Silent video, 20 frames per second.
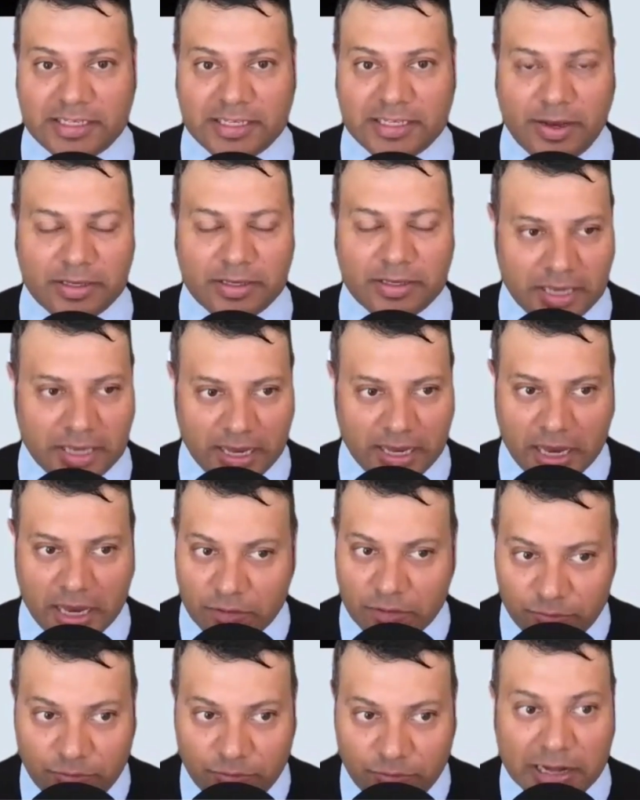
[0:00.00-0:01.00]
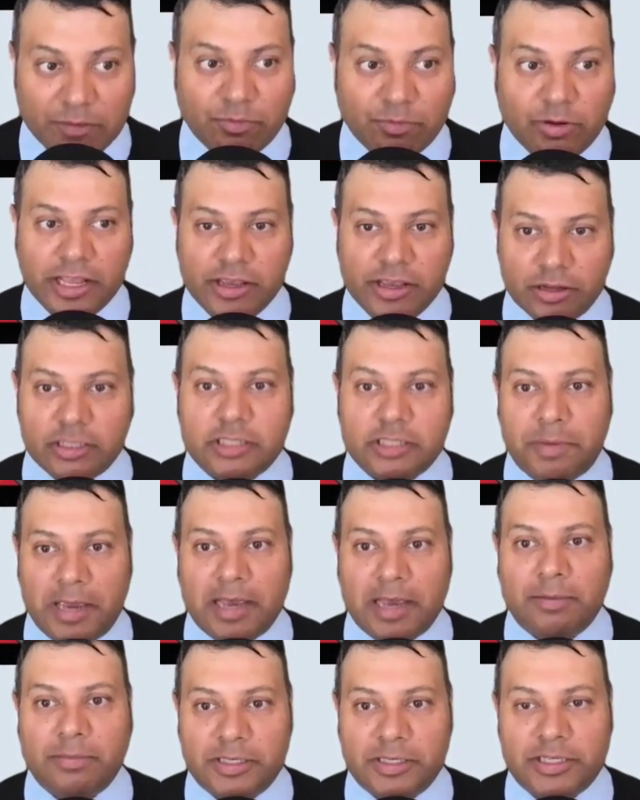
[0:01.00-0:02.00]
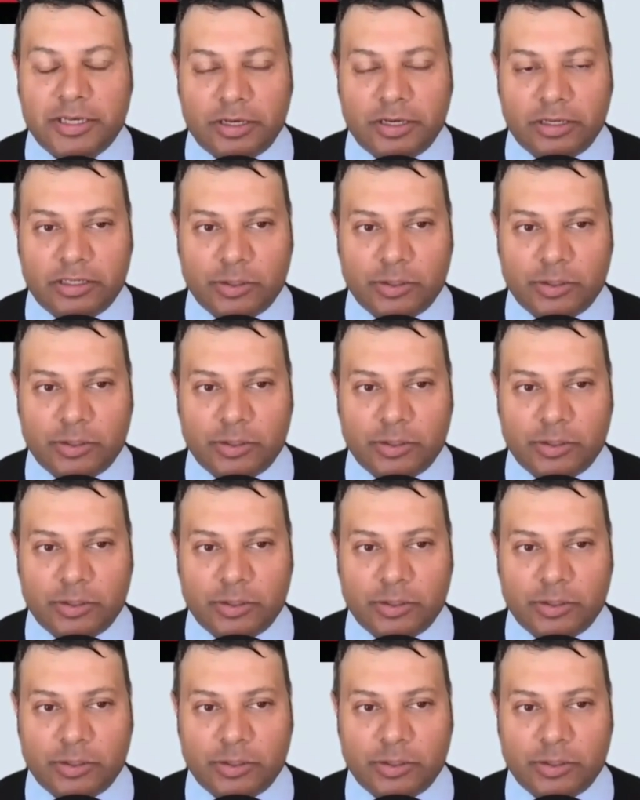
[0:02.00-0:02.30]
So it's really, really good to be able to